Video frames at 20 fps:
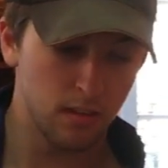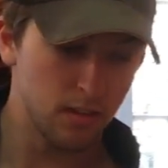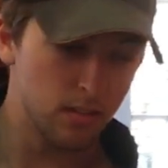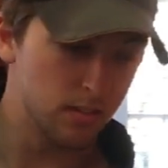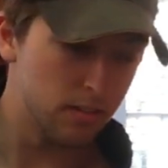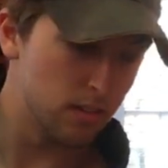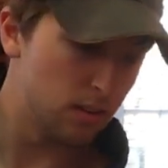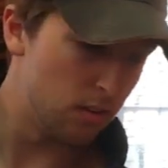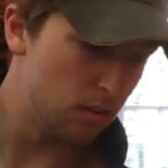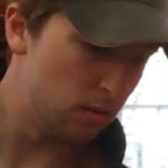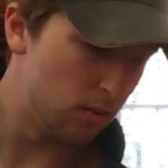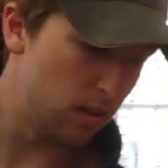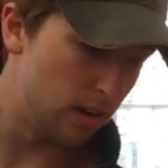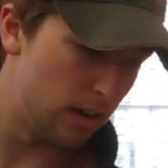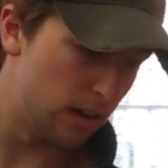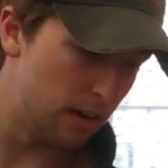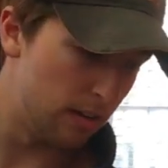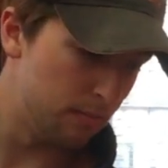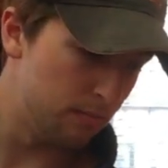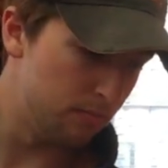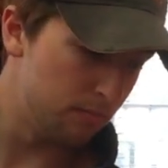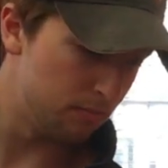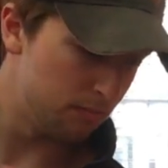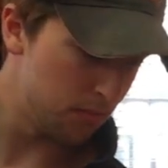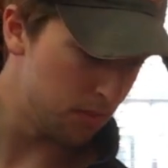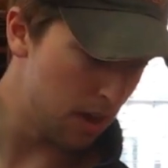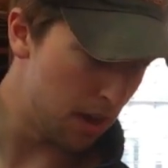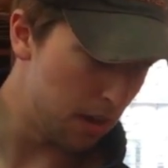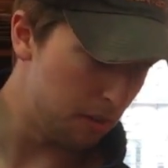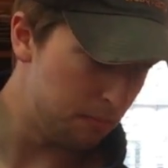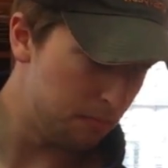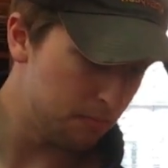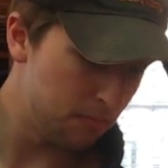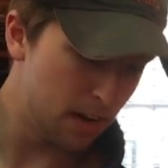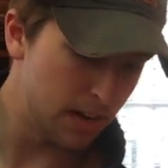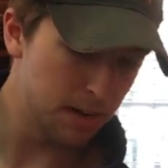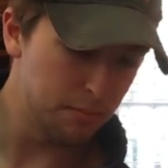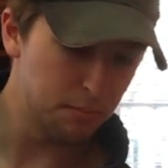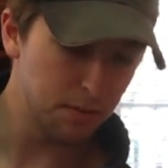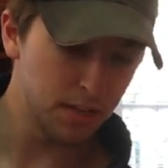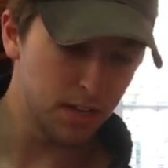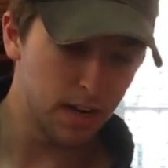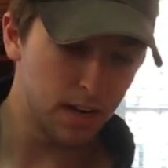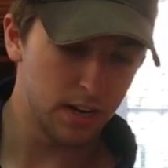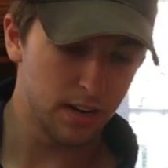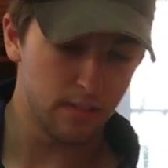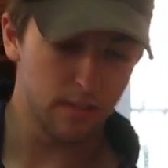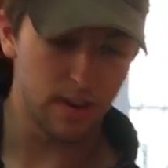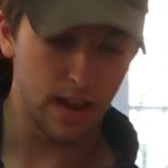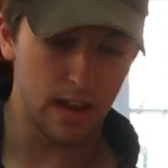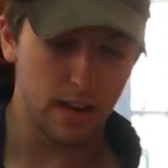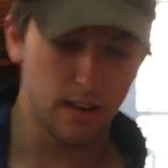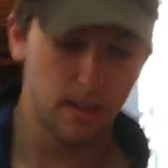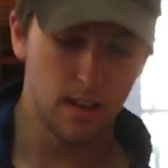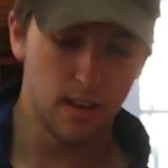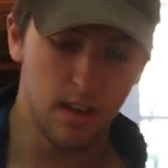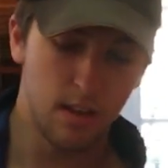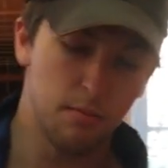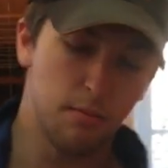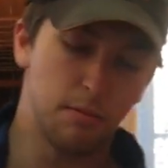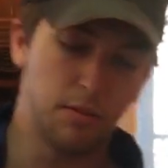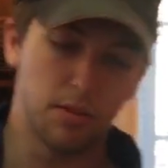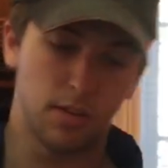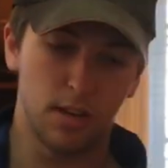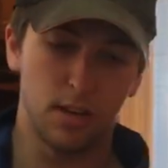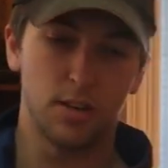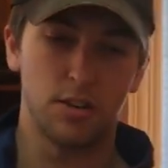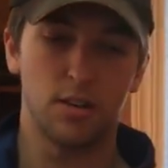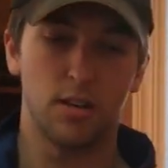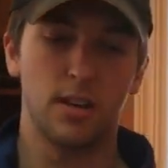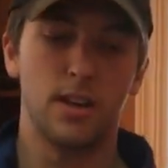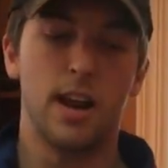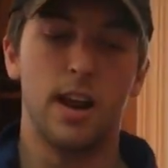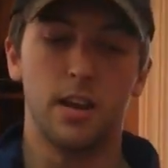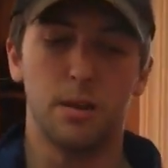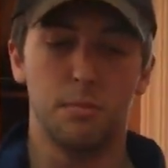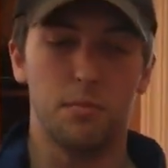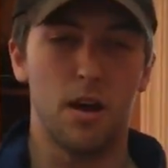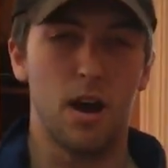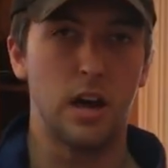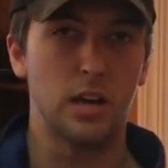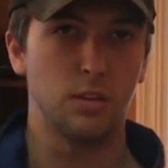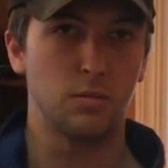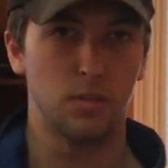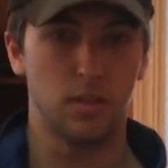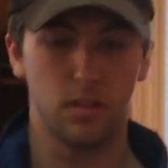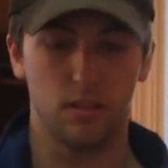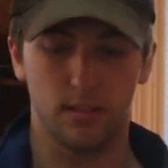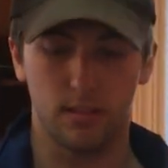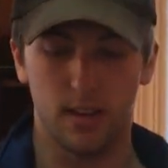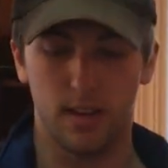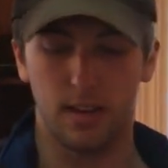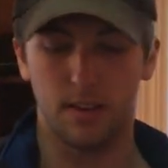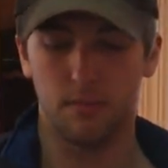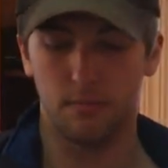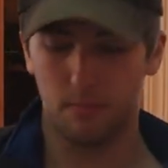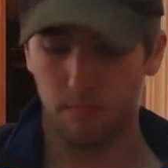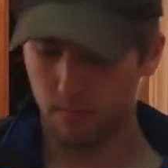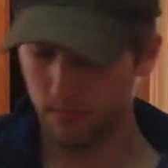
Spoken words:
So yeah, I didn't put that on here yet. I'm just going to show you out of the box what it looks like.